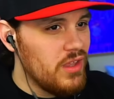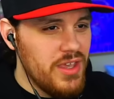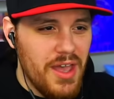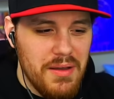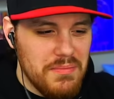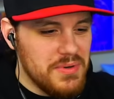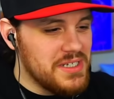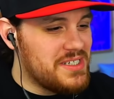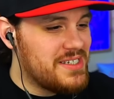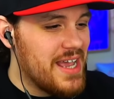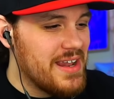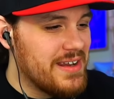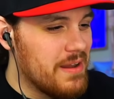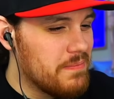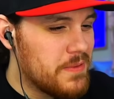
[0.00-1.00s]
Yup, we
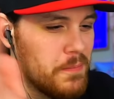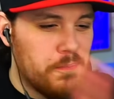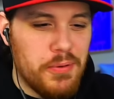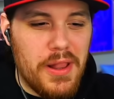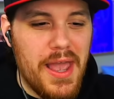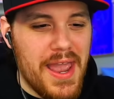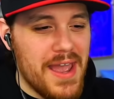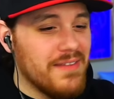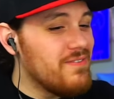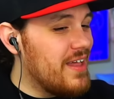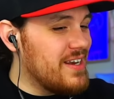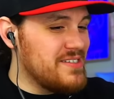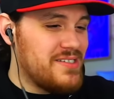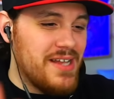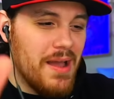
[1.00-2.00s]
setting up the plan. Then
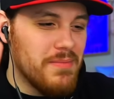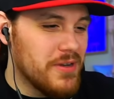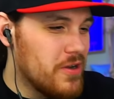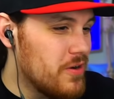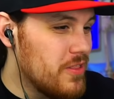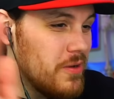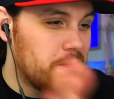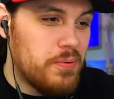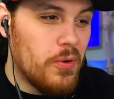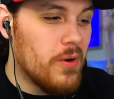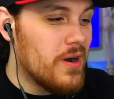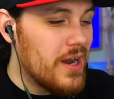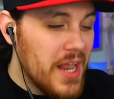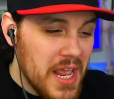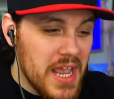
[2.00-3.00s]
it's time to go to the
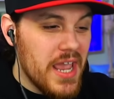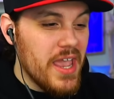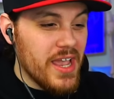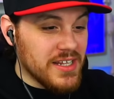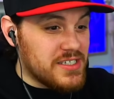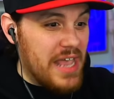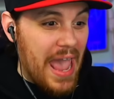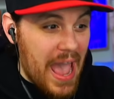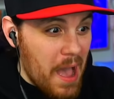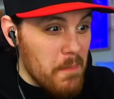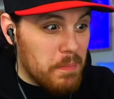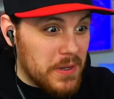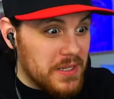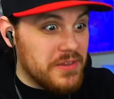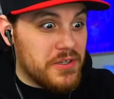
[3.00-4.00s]
port. It's
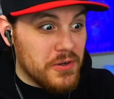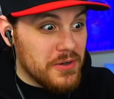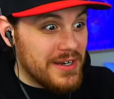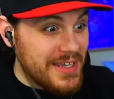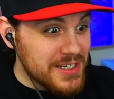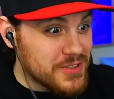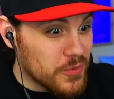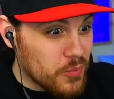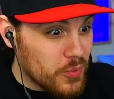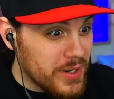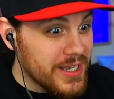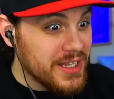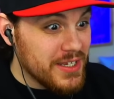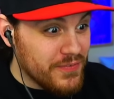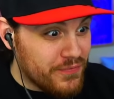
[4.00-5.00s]
happening, dude. It's
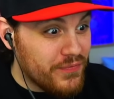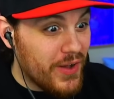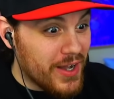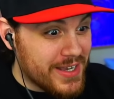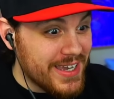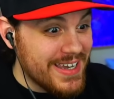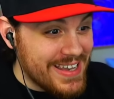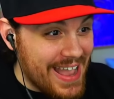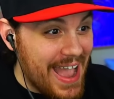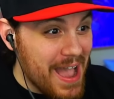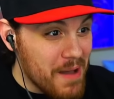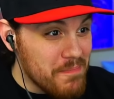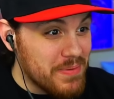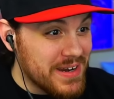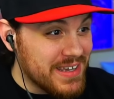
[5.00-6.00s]
really f***ing
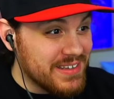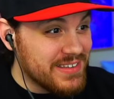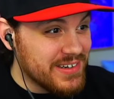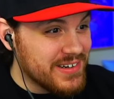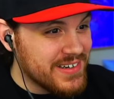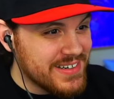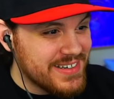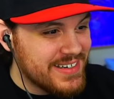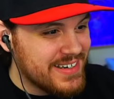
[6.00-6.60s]
happening, dude.